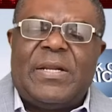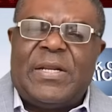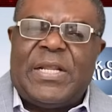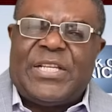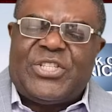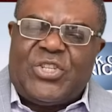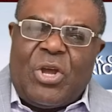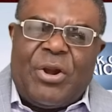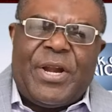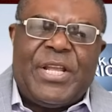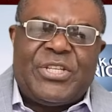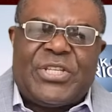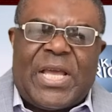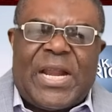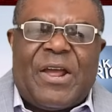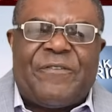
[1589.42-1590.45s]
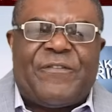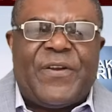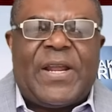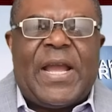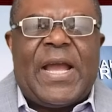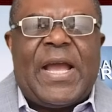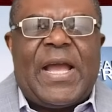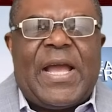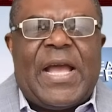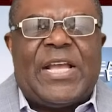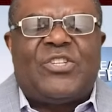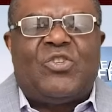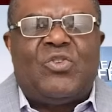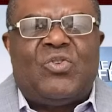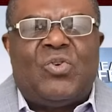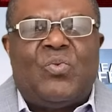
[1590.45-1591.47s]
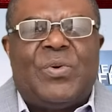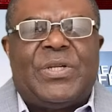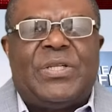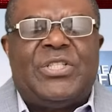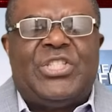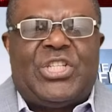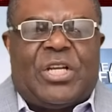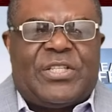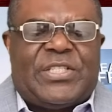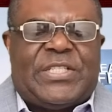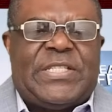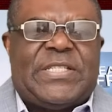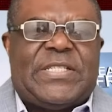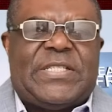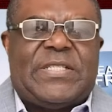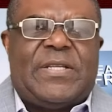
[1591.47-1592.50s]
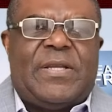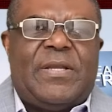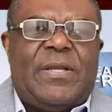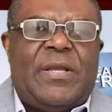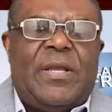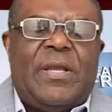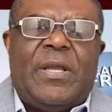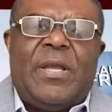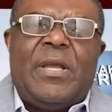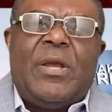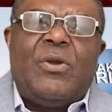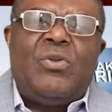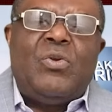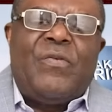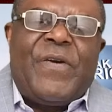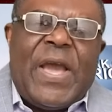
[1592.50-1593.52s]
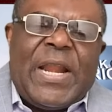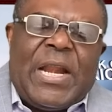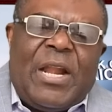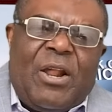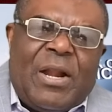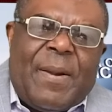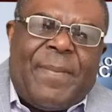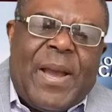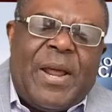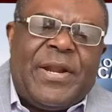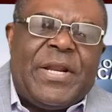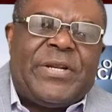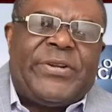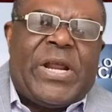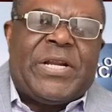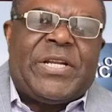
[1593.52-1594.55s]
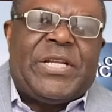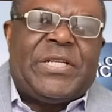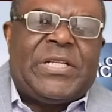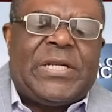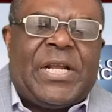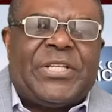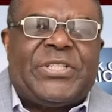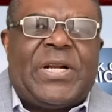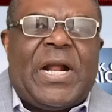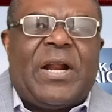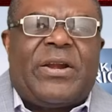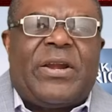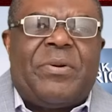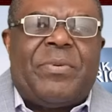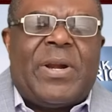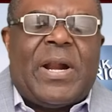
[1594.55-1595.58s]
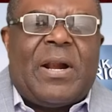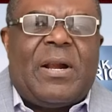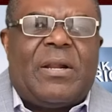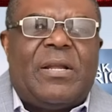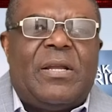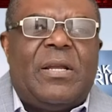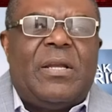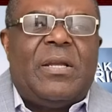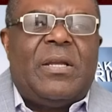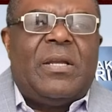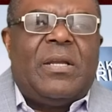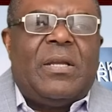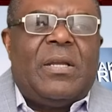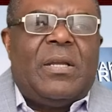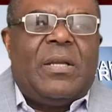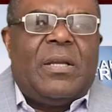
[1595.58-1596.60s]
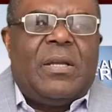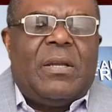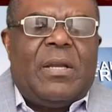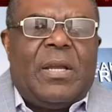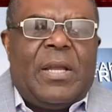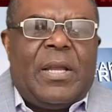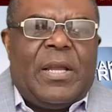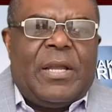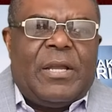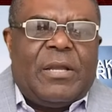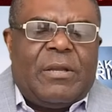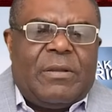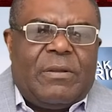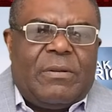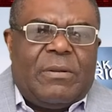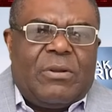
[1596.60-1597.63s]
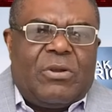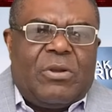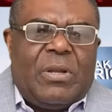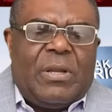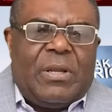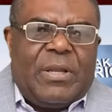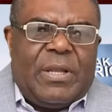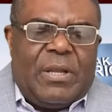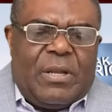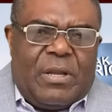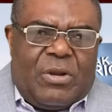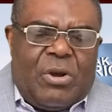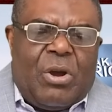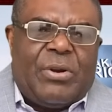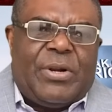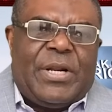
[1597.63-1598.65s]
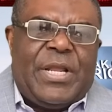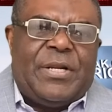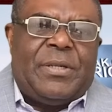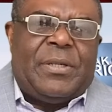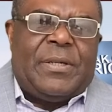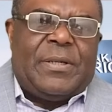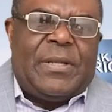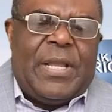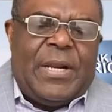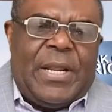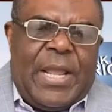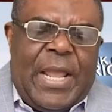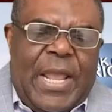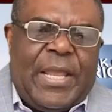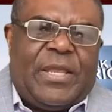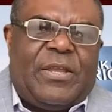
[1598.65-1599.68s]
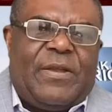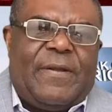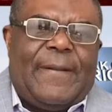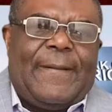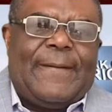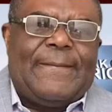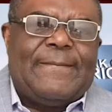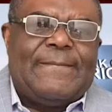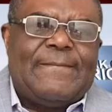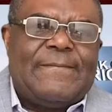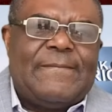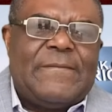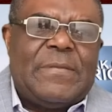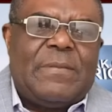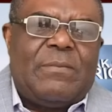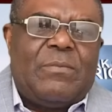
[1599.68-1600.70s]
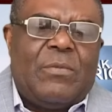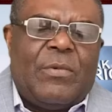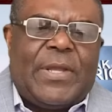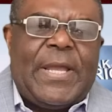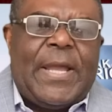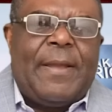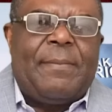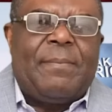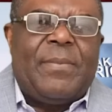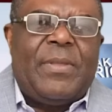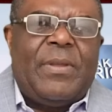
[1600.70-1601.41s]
The story in South Africa has to do with justice. You've heard a lot about the International Criminal Court in Hague. Okay?